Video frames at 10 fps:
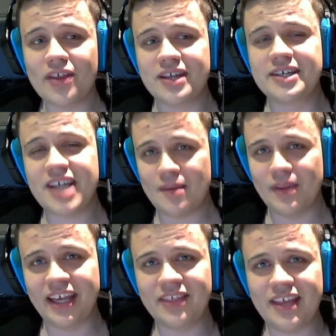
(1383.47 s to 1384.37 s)
than
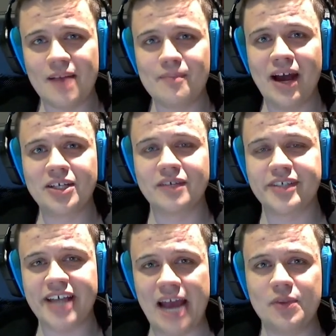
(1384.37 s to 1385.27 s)
doubling the amount of
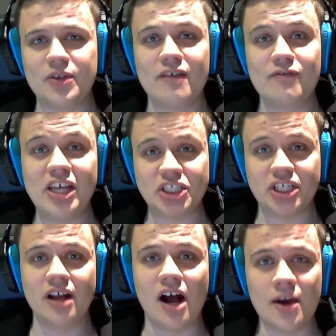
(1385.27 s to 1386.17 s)
time that you have
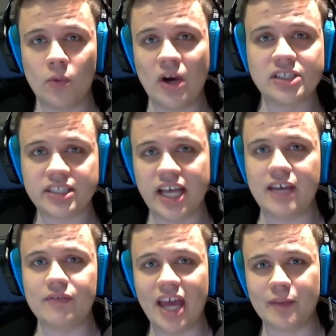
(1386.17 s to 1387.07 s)
vision on one side
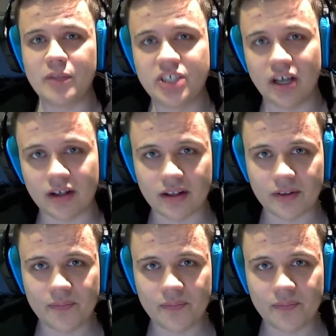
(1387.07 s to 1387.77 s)
of the enemy jungle.